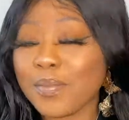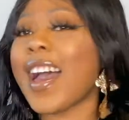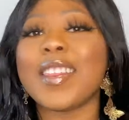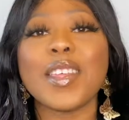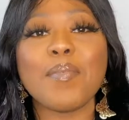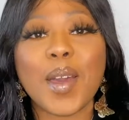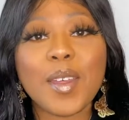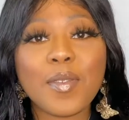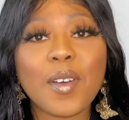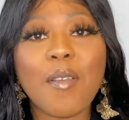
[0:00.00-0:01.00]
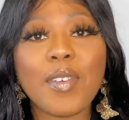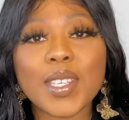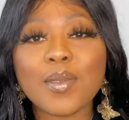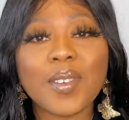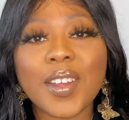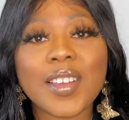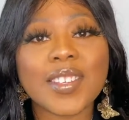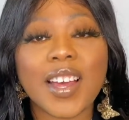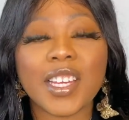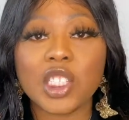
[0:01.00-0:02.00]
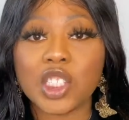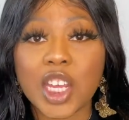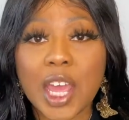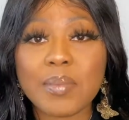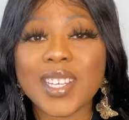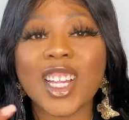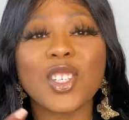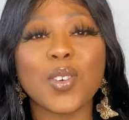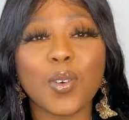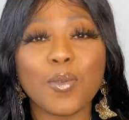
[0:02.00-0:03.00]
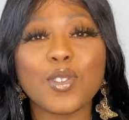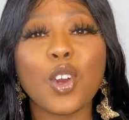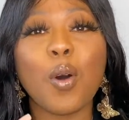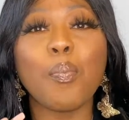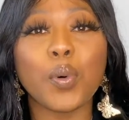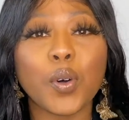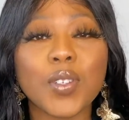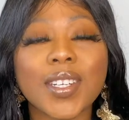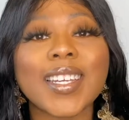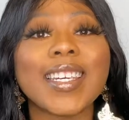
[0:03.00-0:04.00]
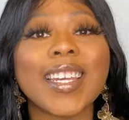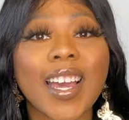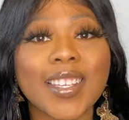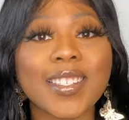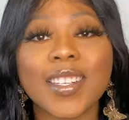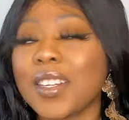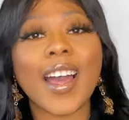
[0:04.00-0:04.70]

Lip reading: and the benefit of this one is that it shapes and tones your butt nicely.